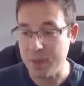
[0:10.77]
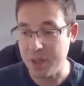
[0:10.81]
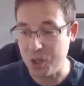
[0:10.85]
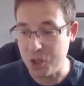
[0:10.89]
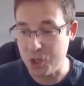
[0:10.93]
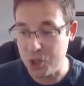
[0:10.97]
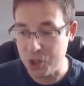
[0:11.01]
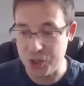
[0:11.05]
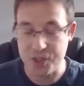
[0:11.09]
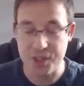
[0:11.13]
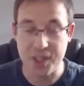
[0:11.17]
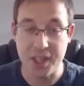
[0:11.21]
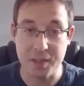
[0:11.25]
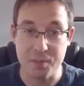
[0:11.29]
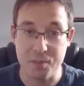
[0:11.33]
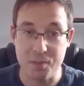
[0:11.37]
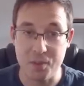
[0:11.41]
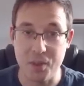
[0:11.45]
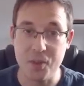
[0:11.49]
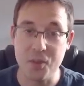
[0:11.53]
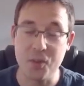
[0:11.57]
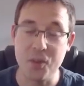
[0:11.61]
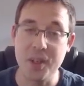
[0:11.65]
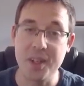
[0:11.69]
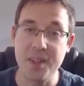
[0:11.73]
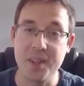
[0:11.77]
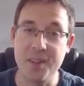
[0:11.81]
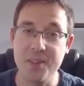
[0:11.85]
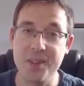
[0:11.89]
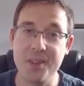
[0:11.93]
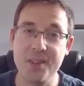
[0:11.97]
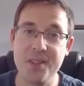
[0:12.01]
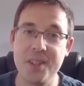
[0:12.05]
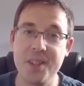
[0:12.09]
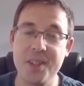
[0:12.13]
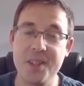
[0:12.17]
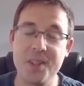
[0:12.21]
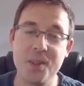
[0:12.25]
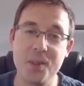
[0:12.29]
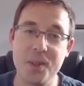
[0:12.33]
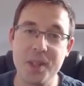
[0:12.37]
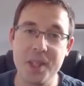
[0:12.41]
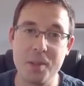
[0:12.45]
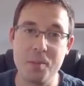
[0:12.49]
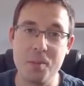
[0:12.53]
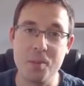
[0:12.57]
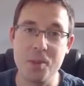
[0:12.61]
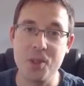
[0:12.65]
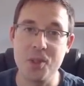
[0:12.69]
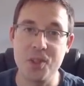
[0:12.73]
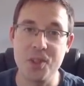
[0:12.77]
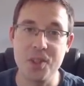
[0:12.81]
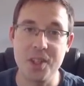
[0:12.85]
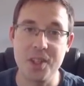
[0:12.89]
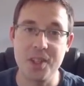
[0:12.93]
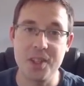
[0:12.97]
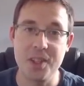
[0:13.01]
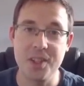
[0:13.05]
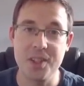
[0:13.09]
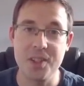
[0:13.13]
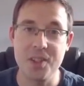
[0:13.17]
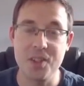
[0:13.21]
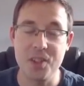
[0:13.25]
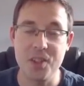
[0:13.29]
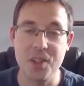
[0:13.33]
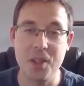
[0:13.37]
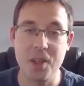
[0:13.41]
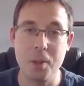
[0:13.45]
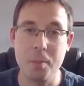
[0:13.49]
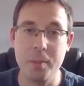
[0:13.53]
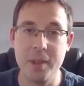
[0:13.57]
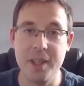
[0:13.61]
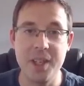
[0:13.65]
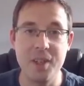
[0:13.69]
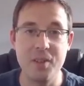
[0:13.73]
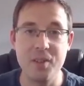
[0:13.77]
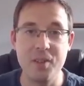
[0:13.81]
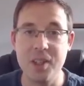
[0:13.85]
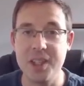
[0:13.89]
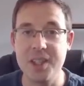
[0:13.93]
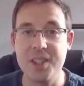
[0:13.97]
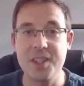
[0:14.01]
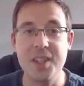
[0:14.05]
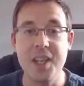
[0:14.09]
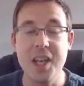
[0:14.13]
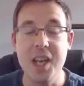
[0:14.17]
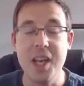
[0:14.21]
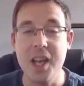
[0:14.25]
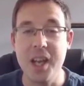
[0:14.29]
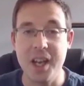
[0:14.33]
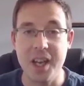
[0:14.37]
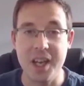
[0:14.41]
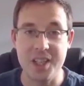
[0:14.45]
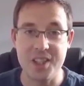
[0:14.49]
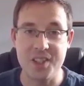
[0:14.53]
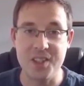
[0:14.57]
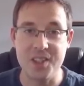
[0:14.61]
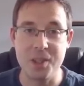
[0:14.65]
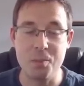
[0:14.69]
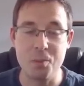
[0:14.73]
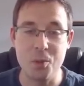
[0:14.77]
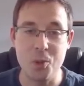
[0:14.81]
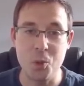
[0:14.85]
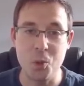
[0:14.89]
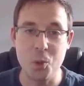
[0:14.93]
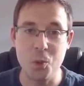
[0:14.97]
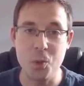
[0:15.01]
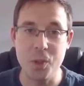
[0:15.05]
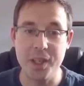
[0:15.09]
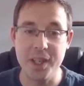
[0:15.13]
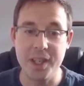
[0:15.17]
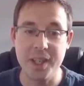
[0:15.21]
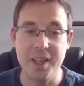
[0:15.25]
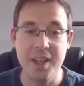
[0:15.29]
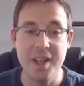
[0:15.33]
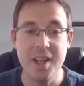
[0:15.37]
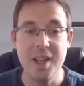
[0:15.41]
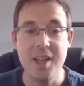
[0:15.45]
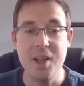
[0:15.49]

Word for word: just after 3:30. So the images are going to start being released as I'm talking.